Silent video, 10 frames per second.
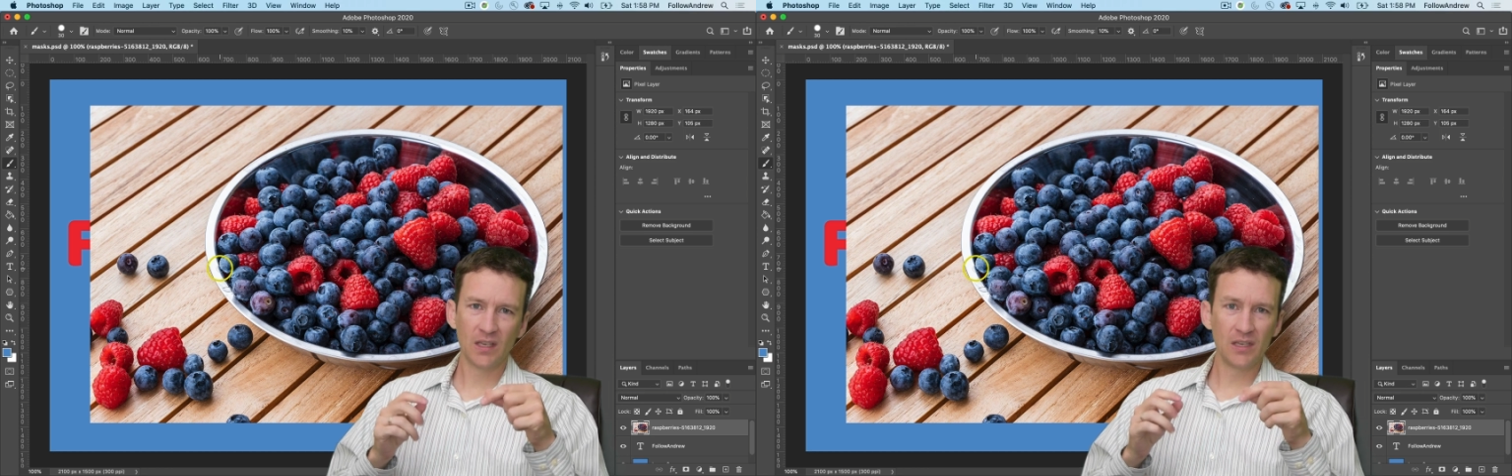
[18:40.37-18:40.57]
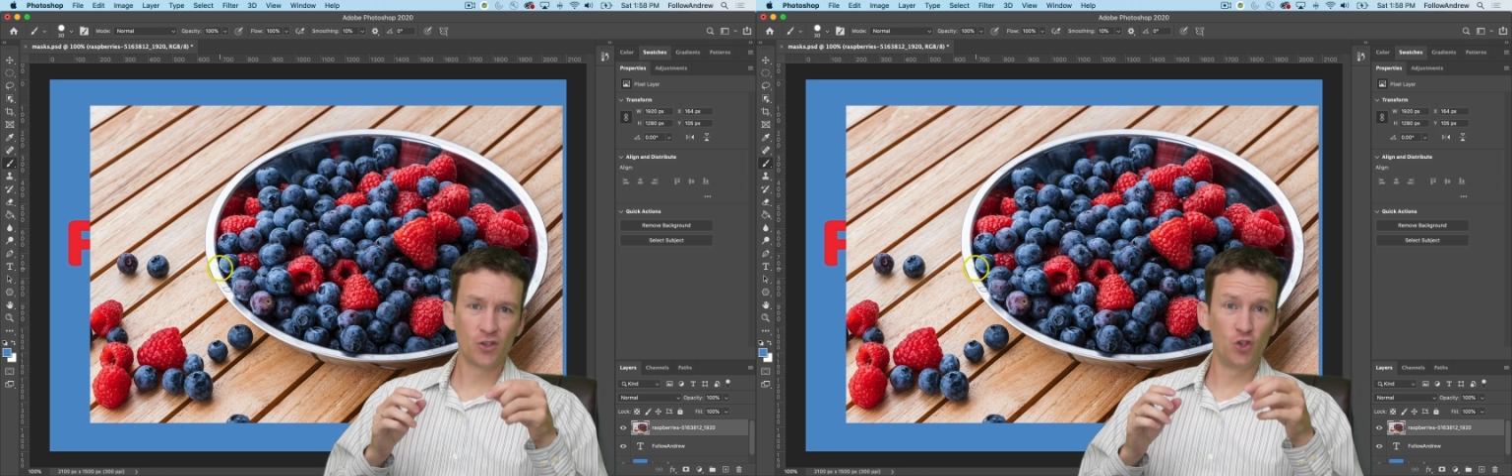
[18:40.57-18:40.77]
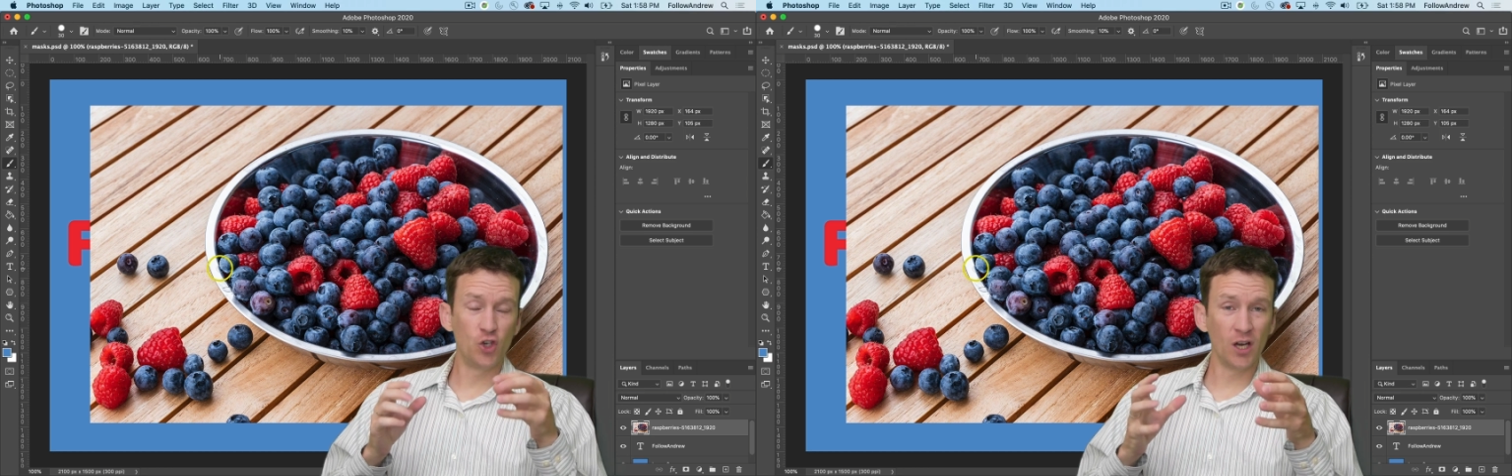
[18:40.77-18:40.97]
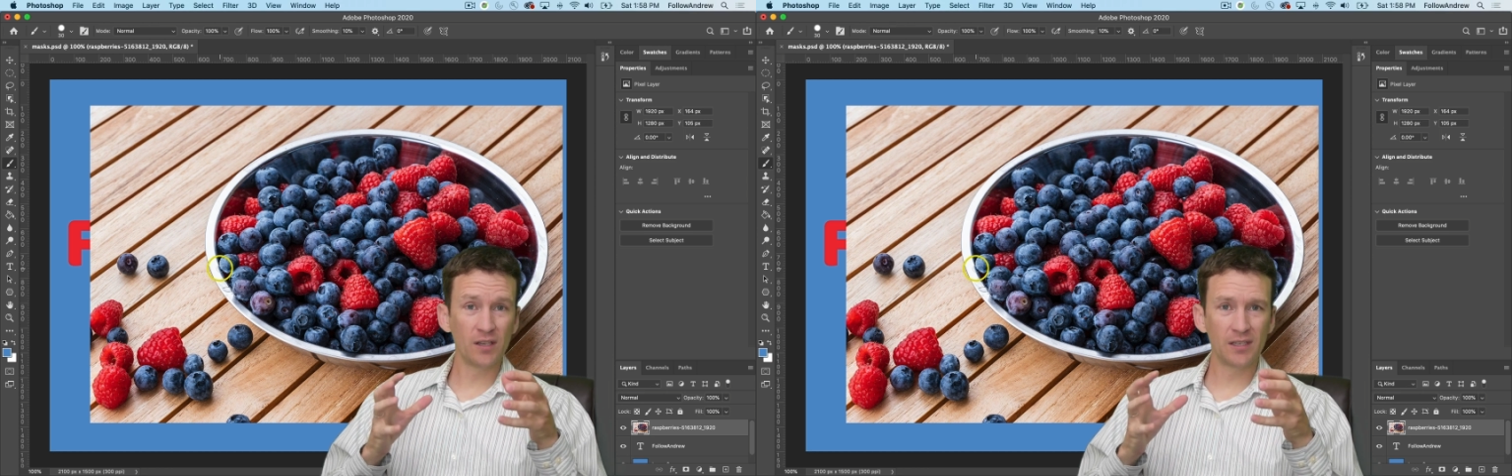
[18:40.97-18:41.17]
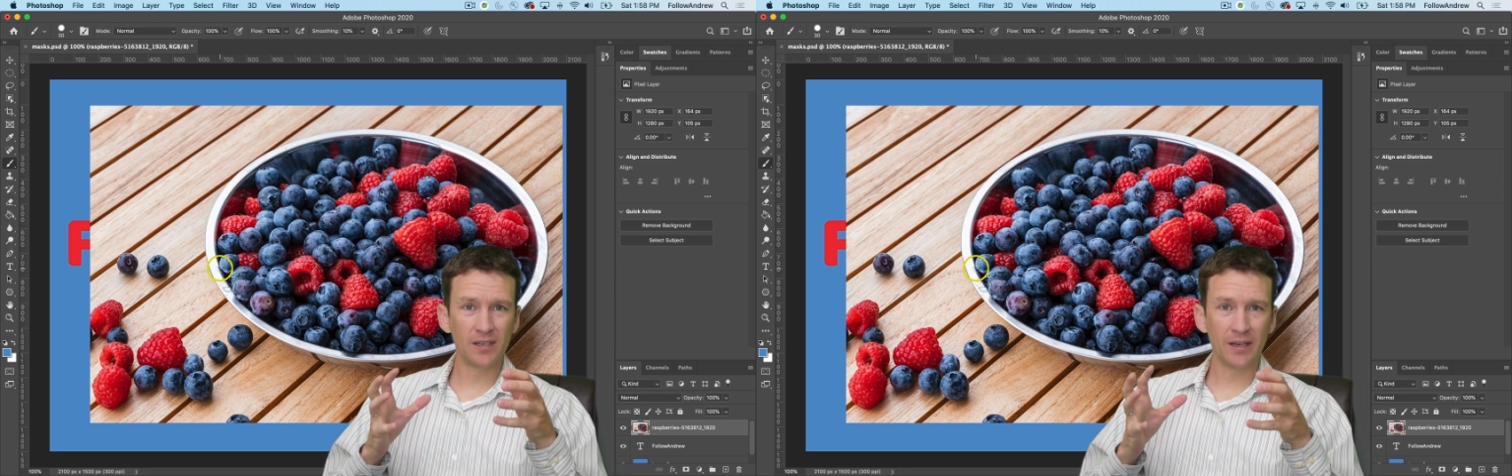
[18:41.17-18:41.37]
is
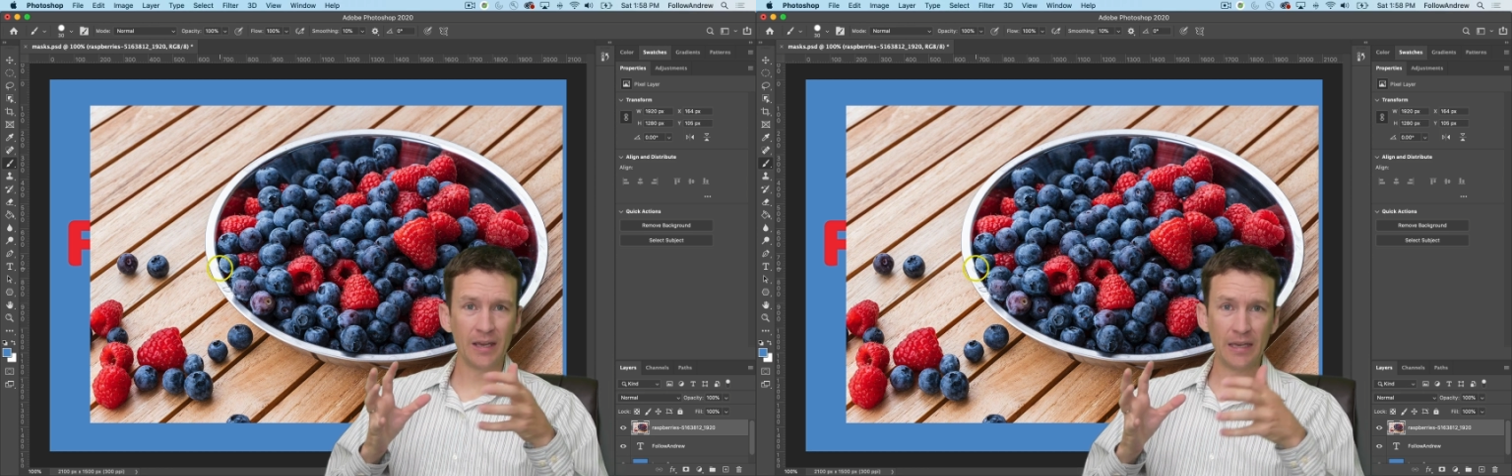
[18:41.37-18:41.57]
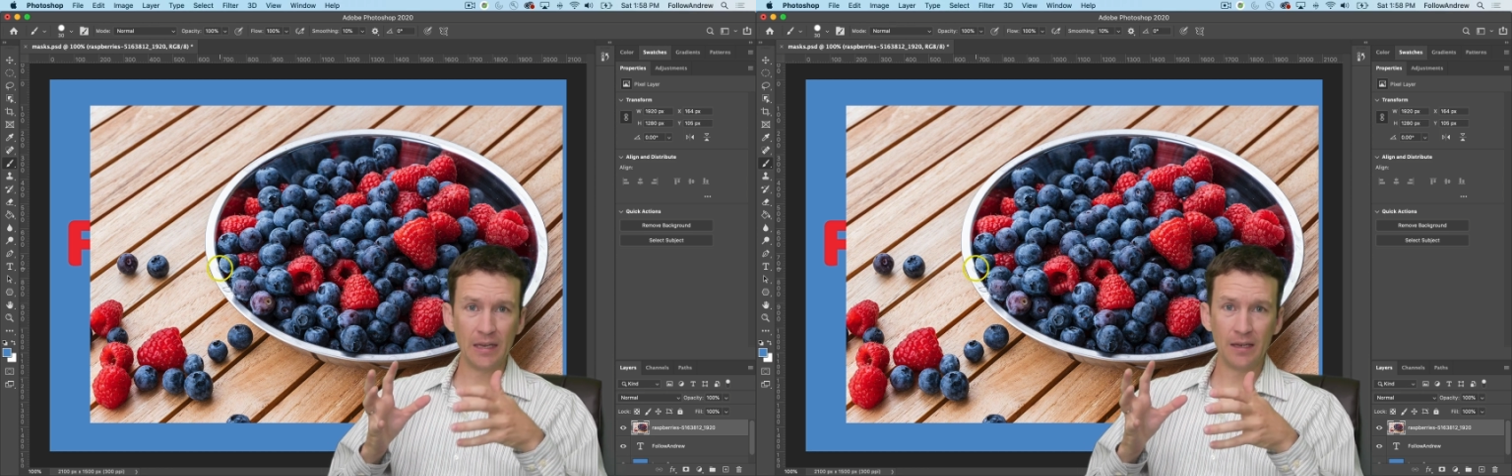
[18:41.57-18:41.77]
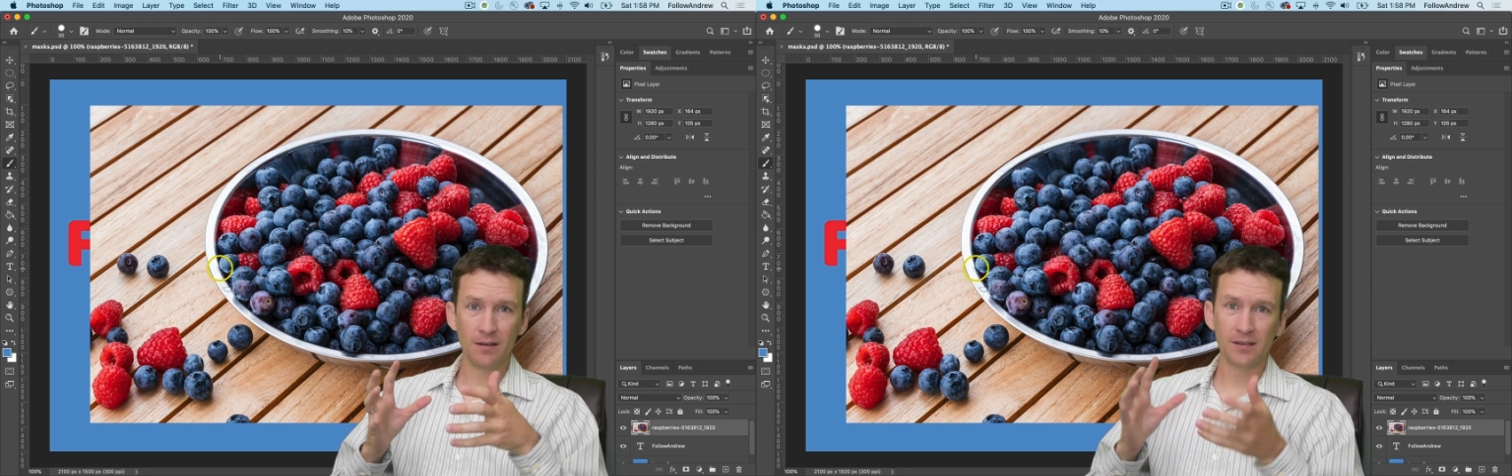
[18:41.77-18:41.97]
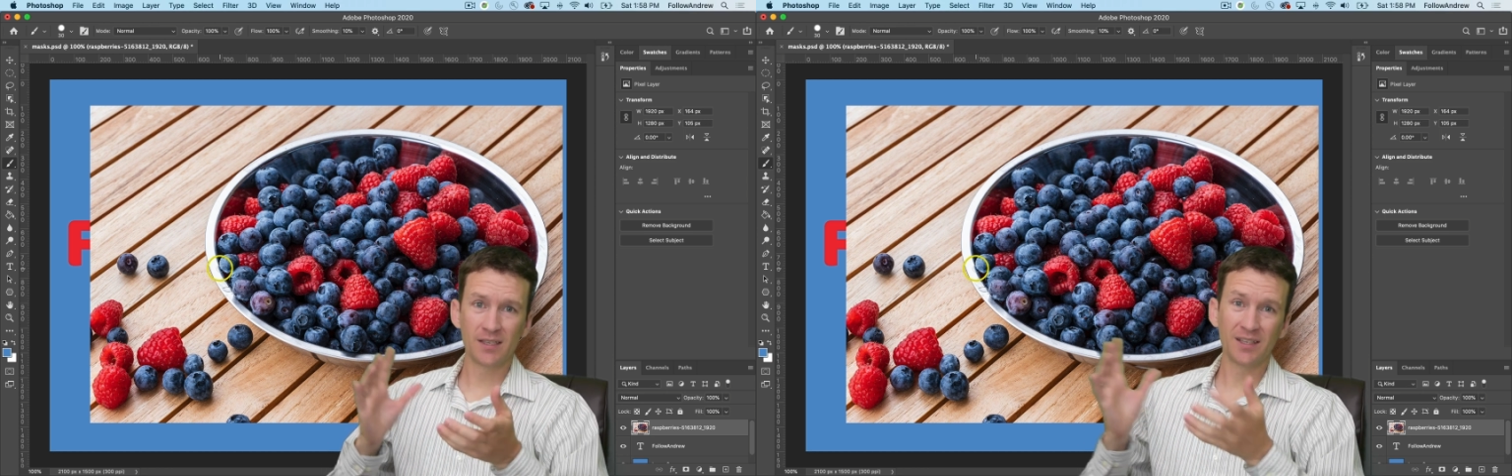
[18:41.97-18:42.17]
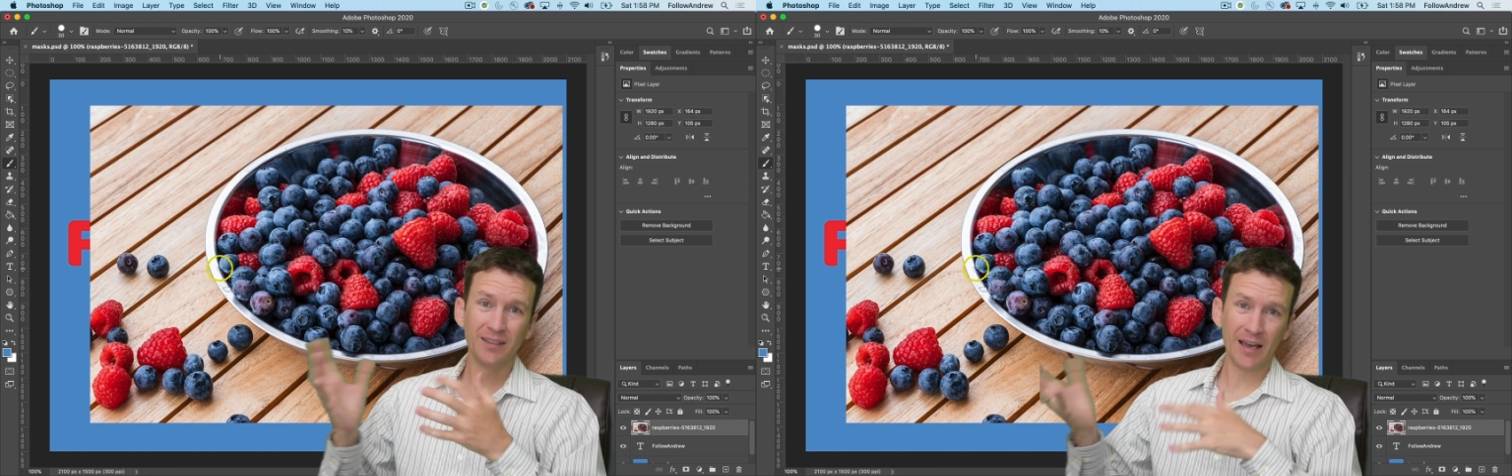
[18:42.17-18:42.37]
just a
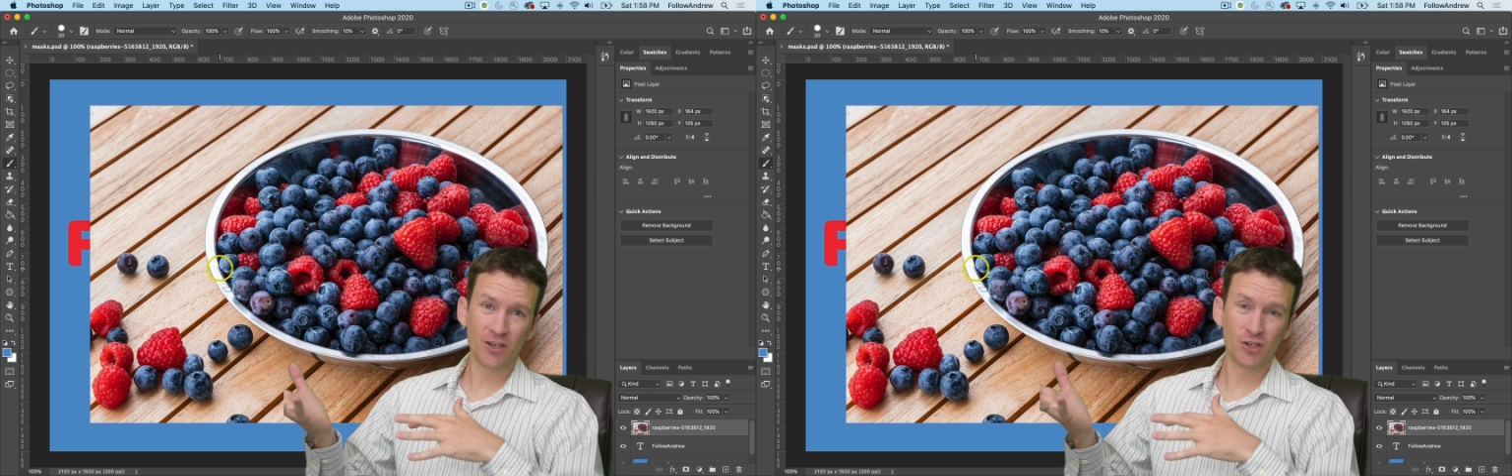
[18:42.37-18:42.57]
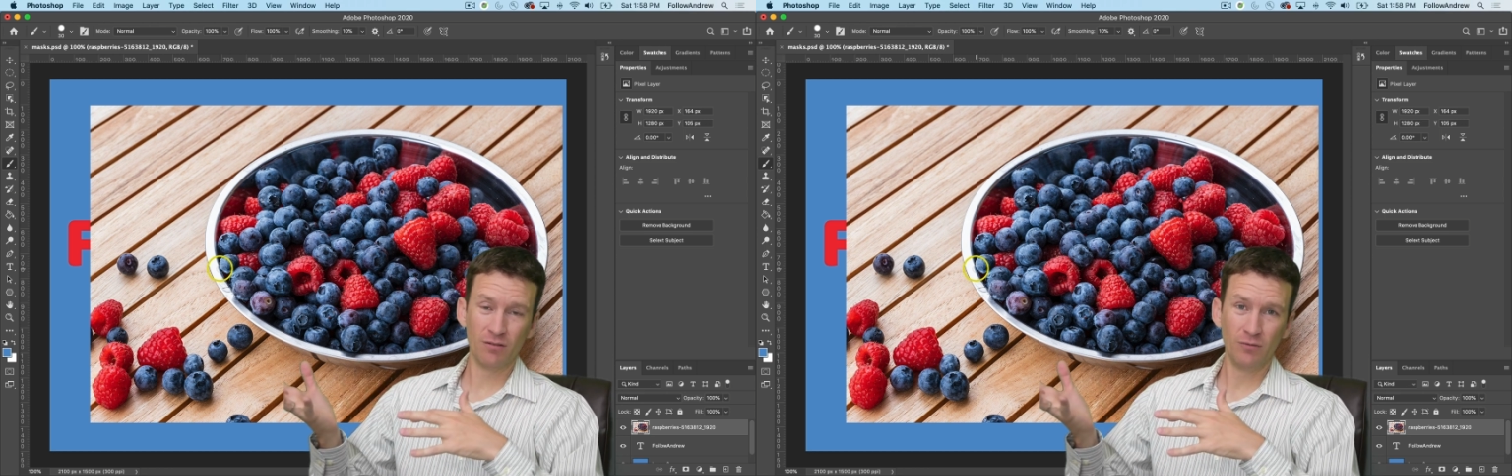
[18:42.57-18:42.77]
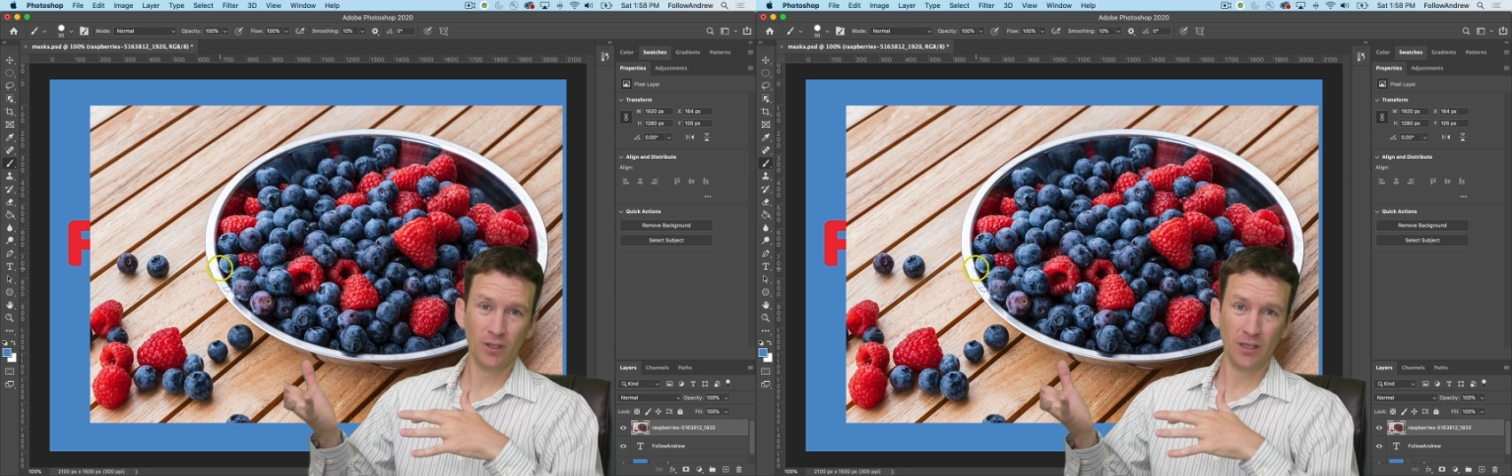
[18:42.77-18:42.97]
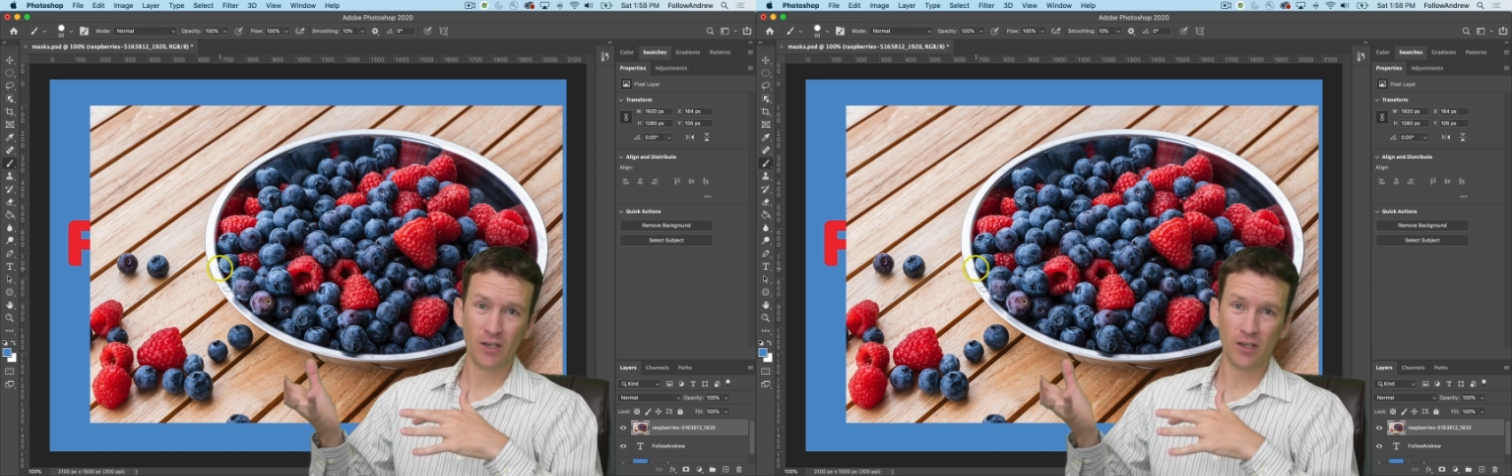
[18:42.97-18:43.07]
selection, really.